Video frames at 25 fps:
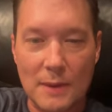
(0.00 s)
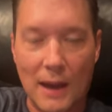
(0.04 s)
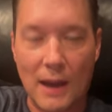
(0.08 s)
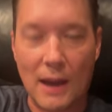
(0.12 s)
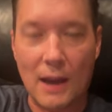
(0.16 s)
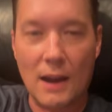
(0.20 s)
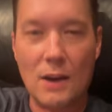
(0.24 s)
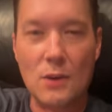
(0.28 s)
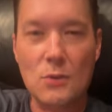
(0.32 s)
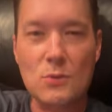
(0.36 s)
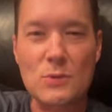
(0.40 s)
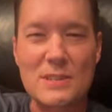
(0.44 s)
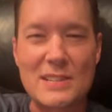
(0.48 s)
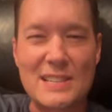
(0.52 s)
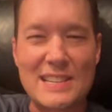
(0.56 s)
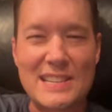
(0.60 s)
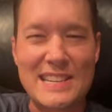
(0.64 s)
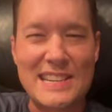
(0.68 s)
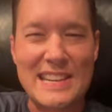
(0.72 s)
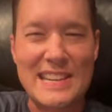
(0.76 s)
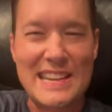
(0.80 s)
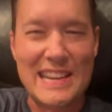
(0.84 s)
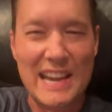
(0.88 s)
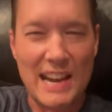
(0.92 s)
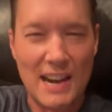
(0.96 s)
How
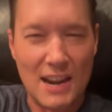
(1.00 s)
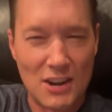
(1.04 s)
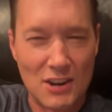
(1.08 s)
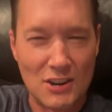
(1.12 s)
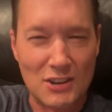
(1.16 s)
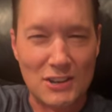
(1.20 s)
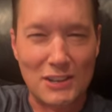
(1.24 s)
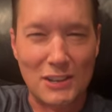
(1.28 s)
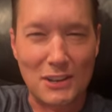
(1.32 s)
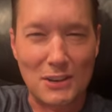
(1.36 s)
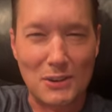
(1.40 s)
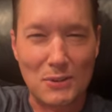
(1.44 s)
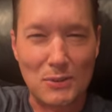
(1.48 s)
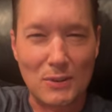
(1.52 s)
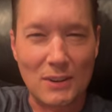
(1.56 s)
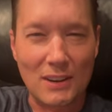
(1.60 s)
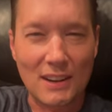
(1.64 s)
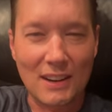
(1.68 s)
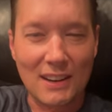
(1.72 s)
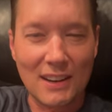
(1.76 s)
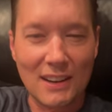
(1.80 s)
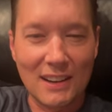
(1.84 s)
ah! dare you?